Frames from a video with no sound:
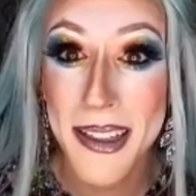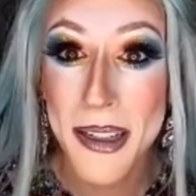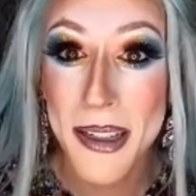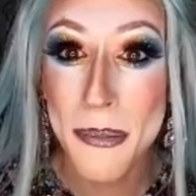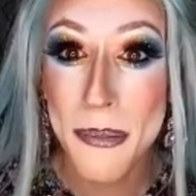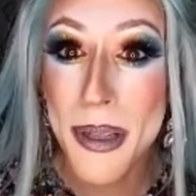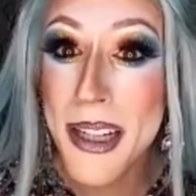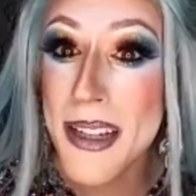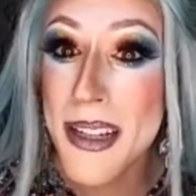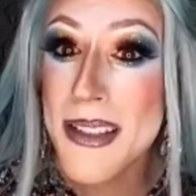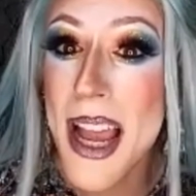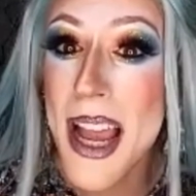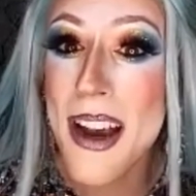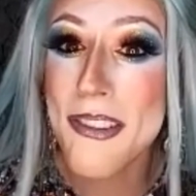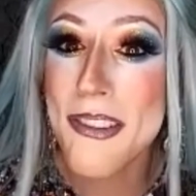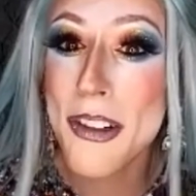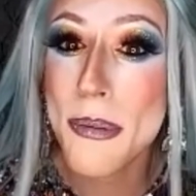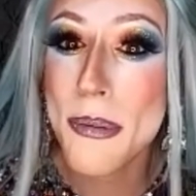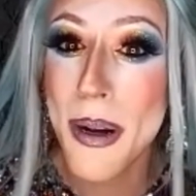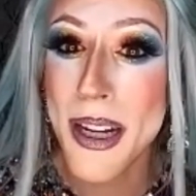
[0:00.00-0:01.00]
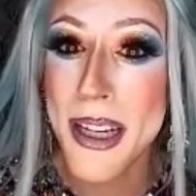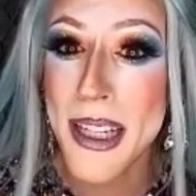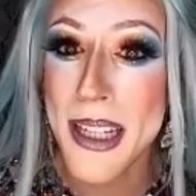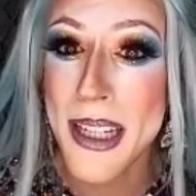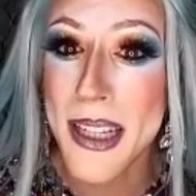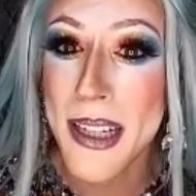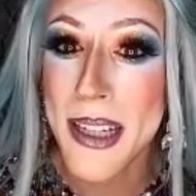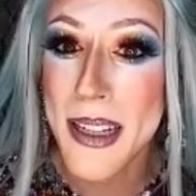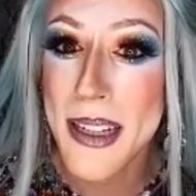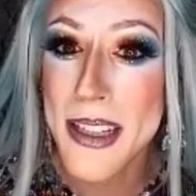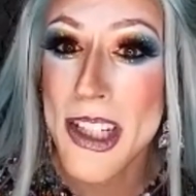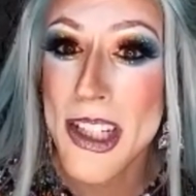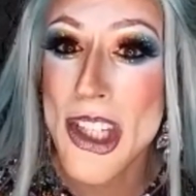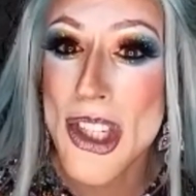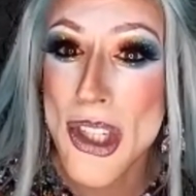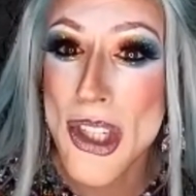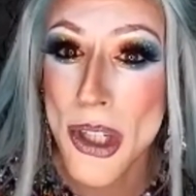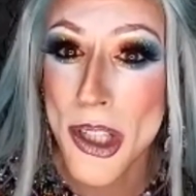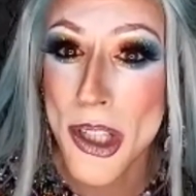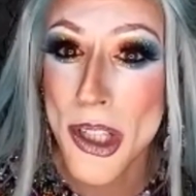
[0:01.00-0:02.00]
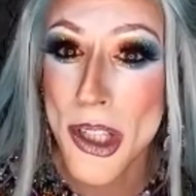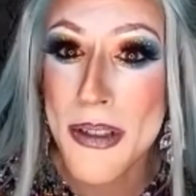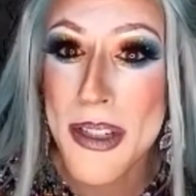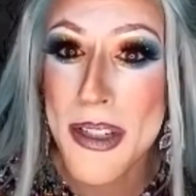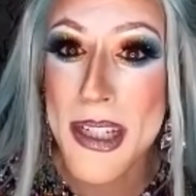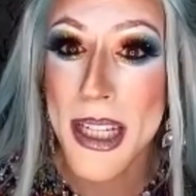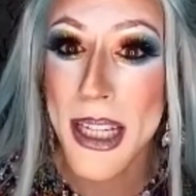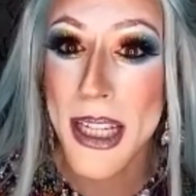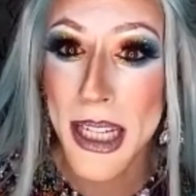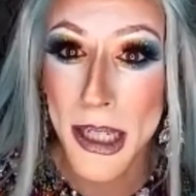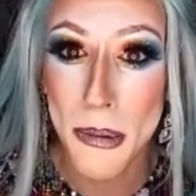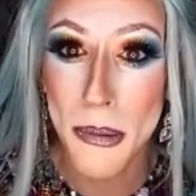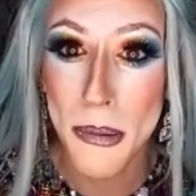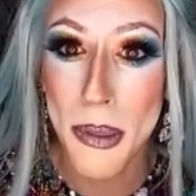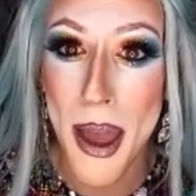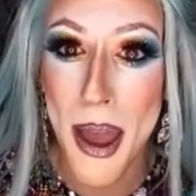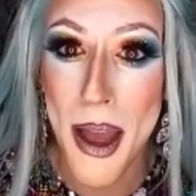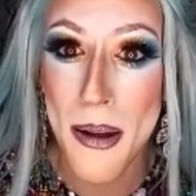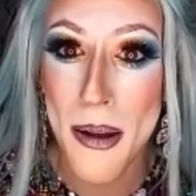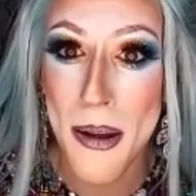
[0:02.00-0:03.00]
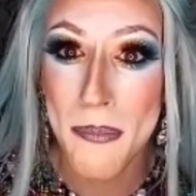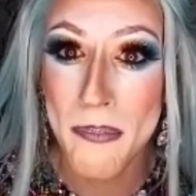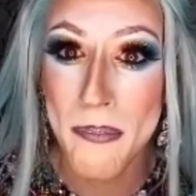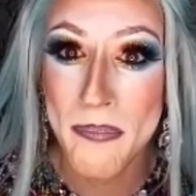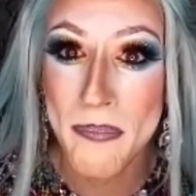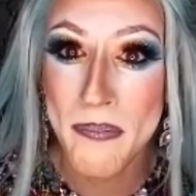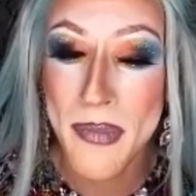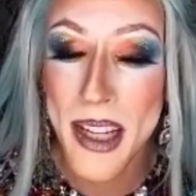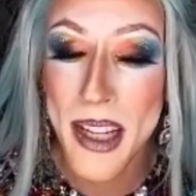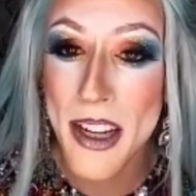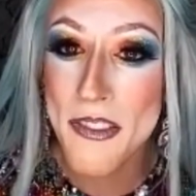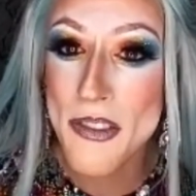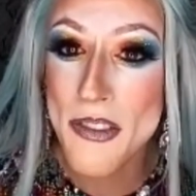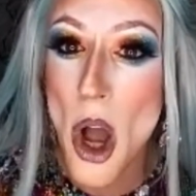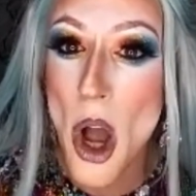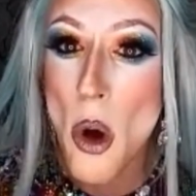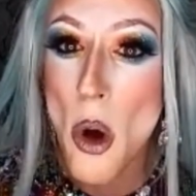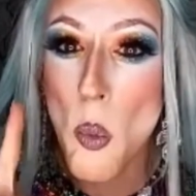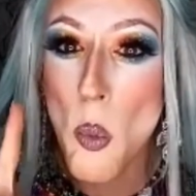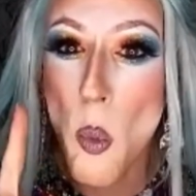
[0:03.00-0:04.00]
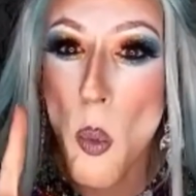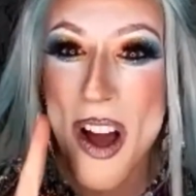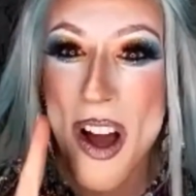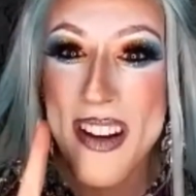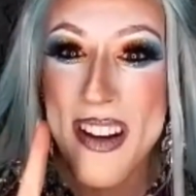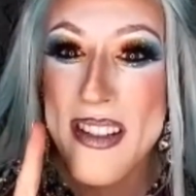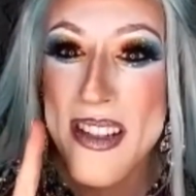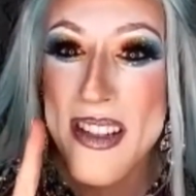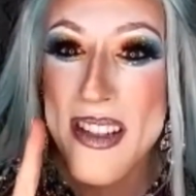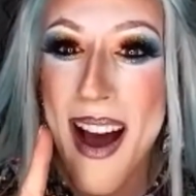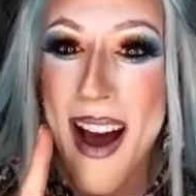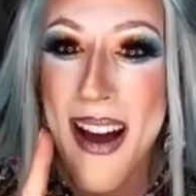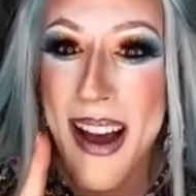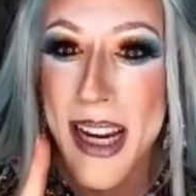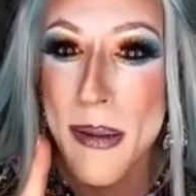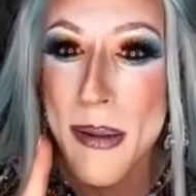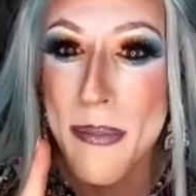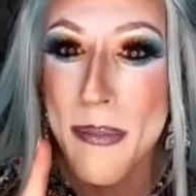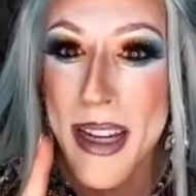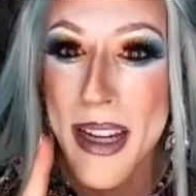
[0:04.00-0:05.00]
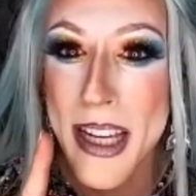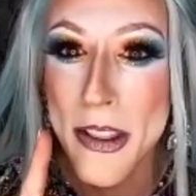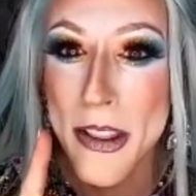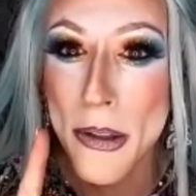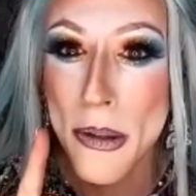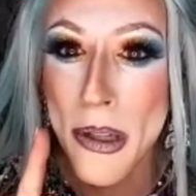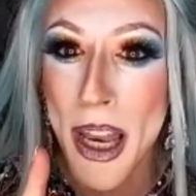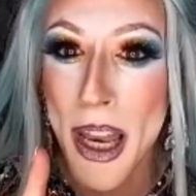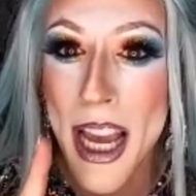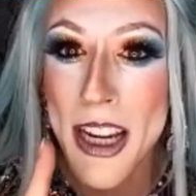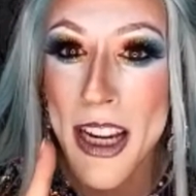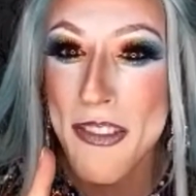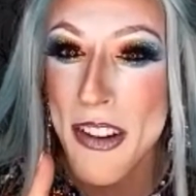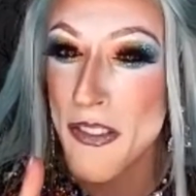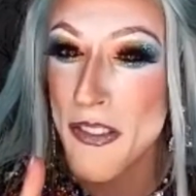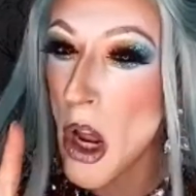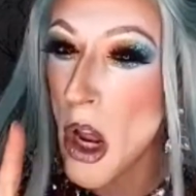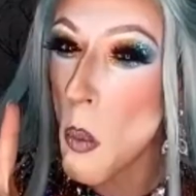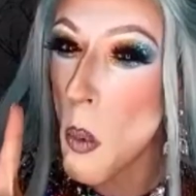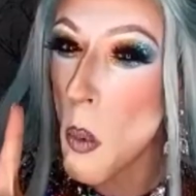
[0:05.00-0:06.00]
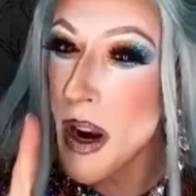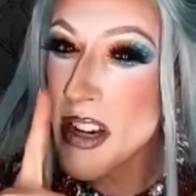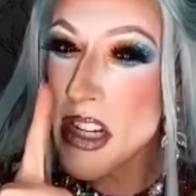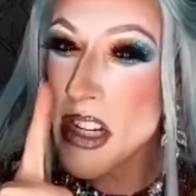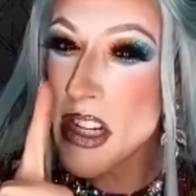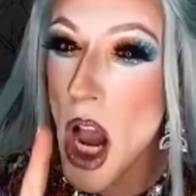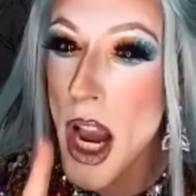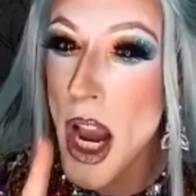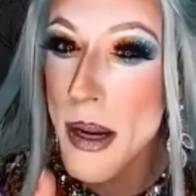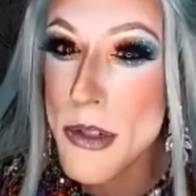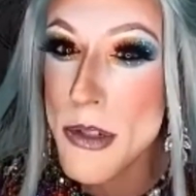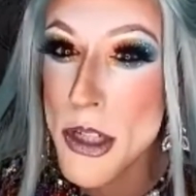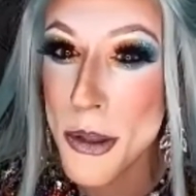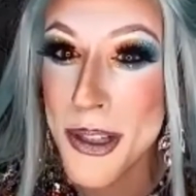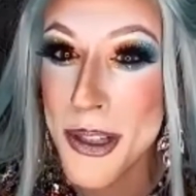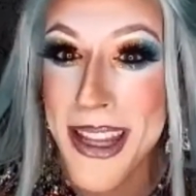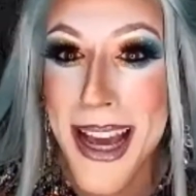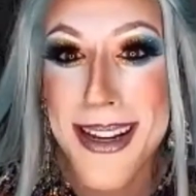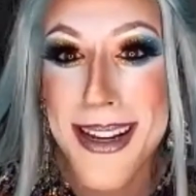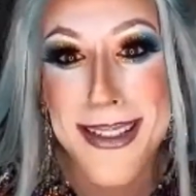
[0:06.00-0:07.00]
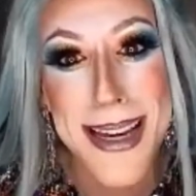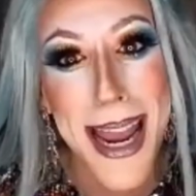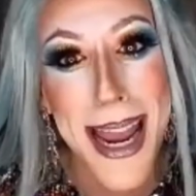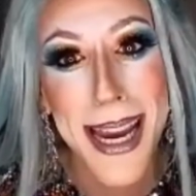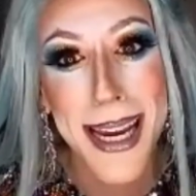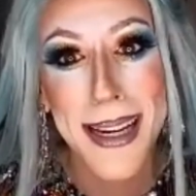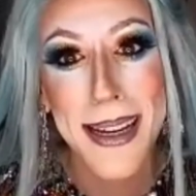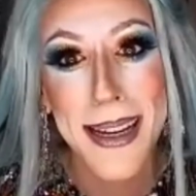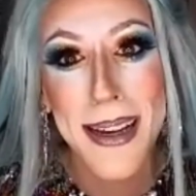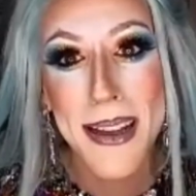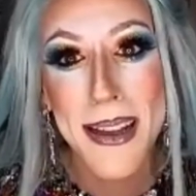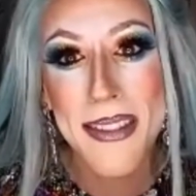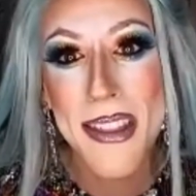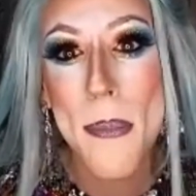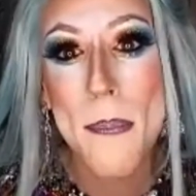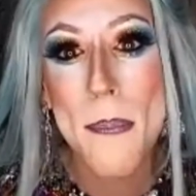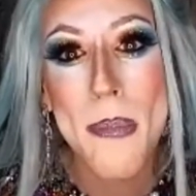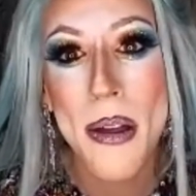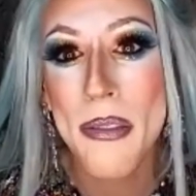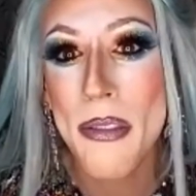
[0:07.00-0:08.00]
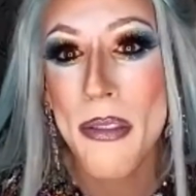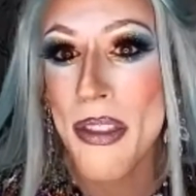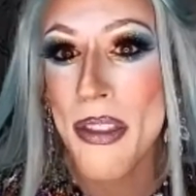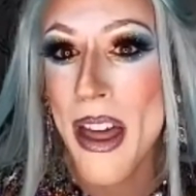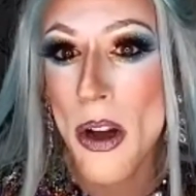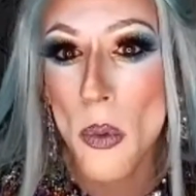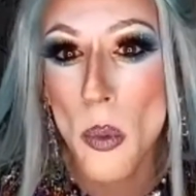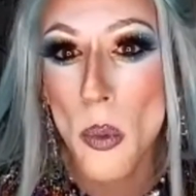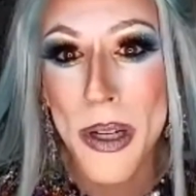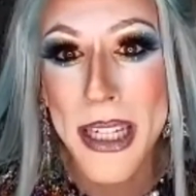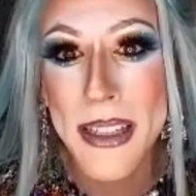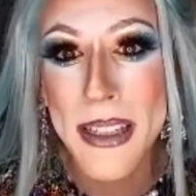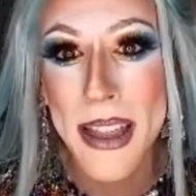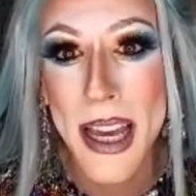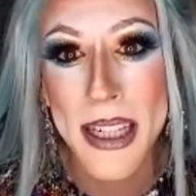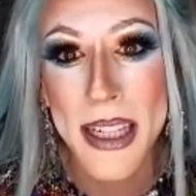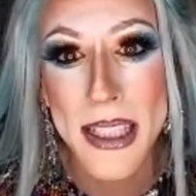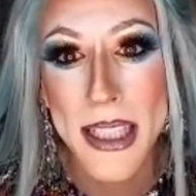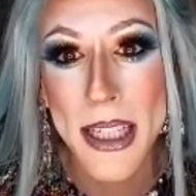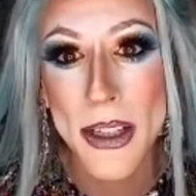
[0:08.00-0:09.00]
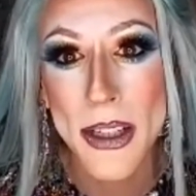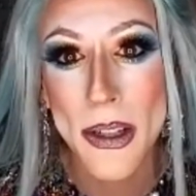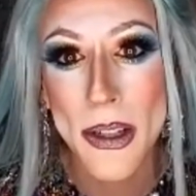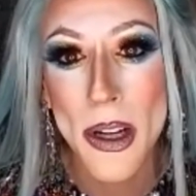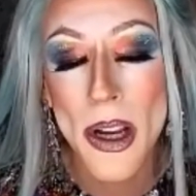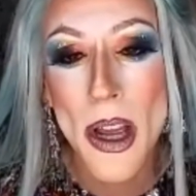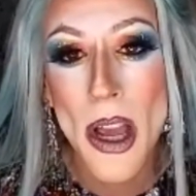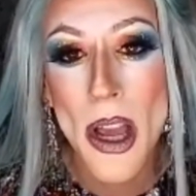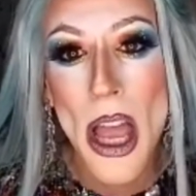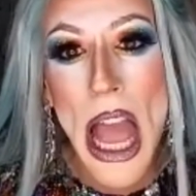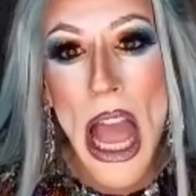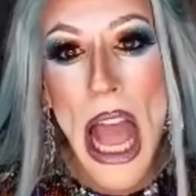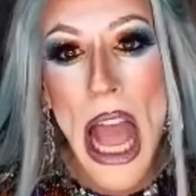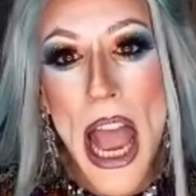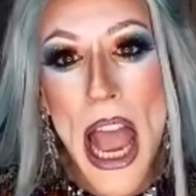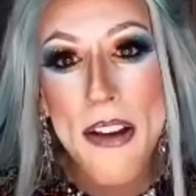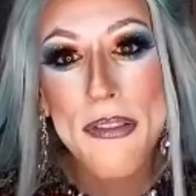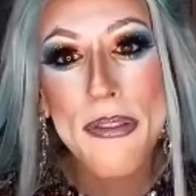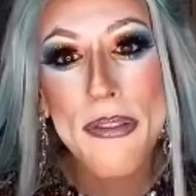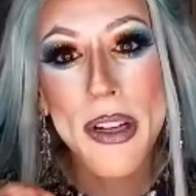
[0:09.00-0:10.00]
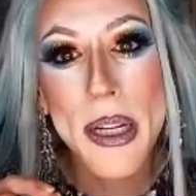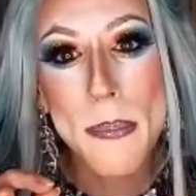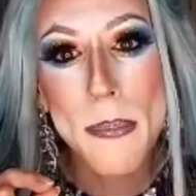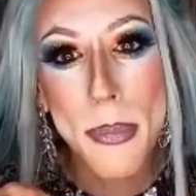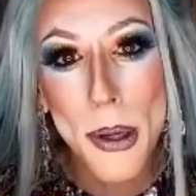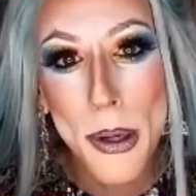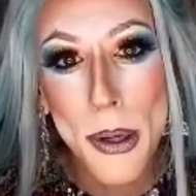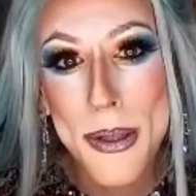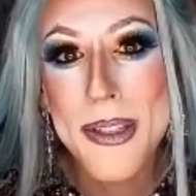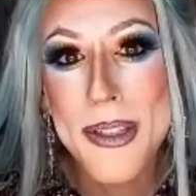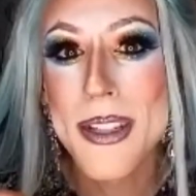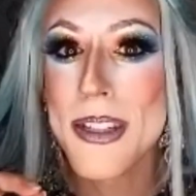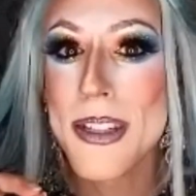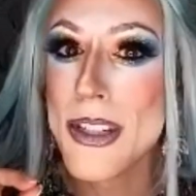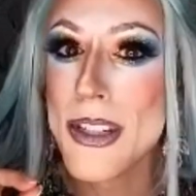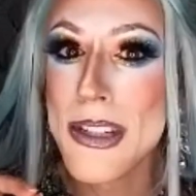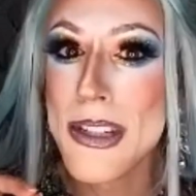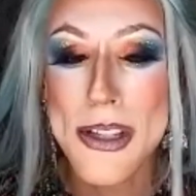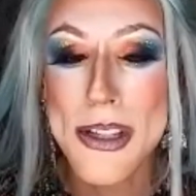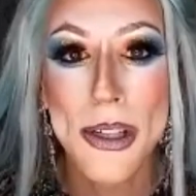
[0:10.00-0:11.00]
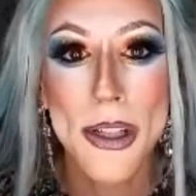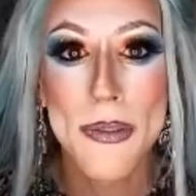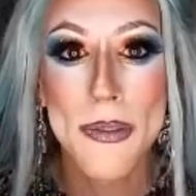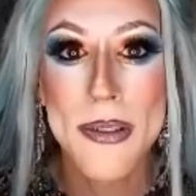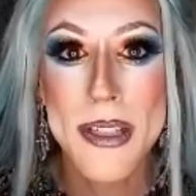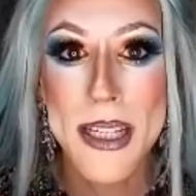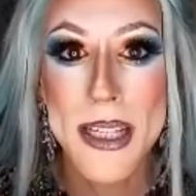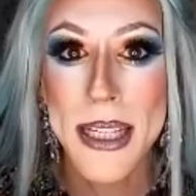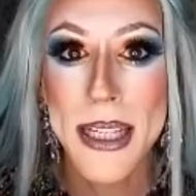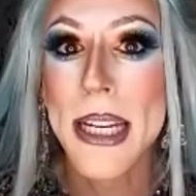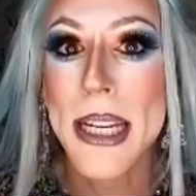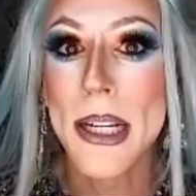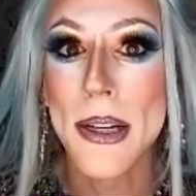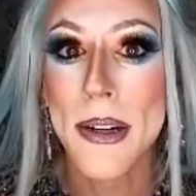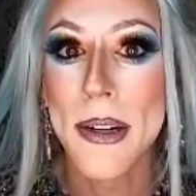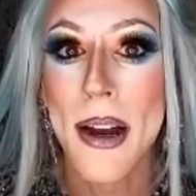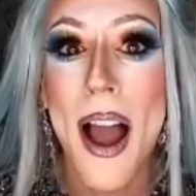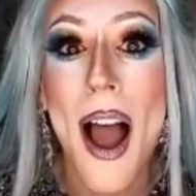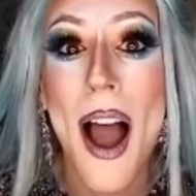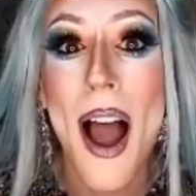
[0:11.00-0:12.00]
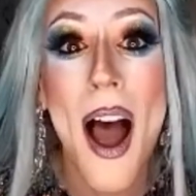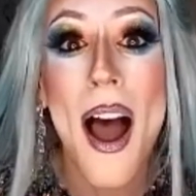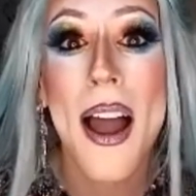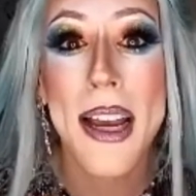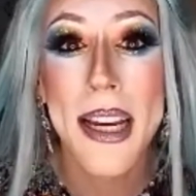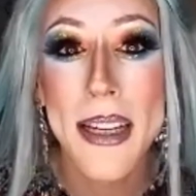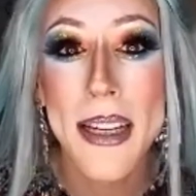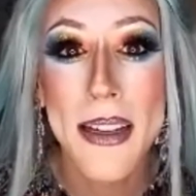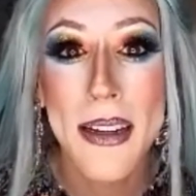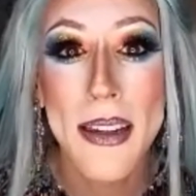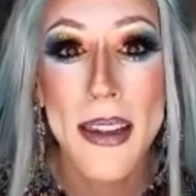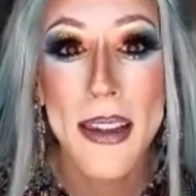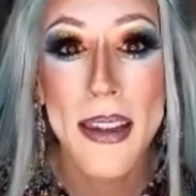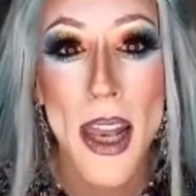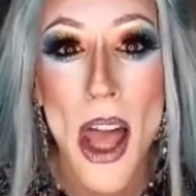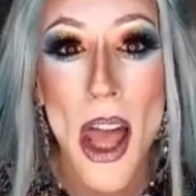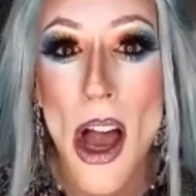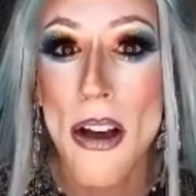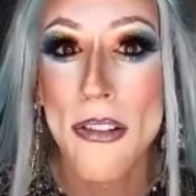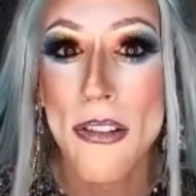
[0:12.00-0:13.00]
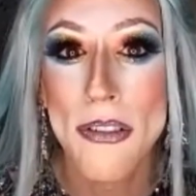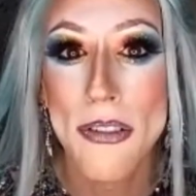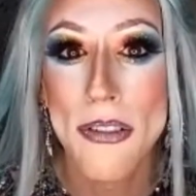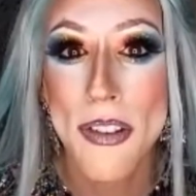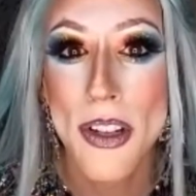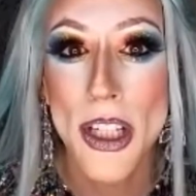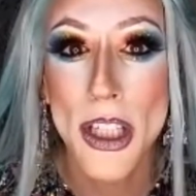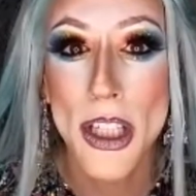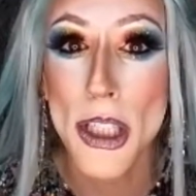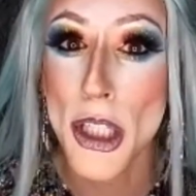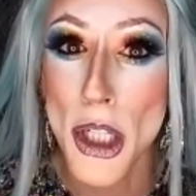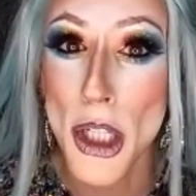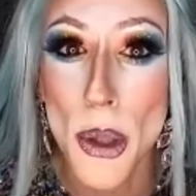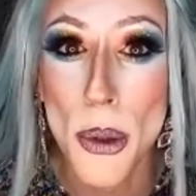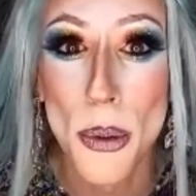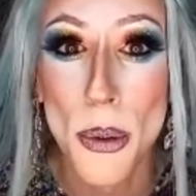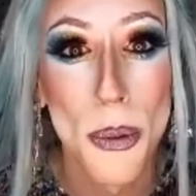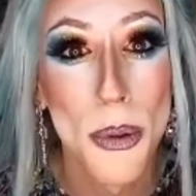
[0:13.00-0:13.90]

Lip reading: Because everybody deserves to hear that. If not one time in their life, if not one time during that day, that month, that week, that year, every person deserves to hear, I love you.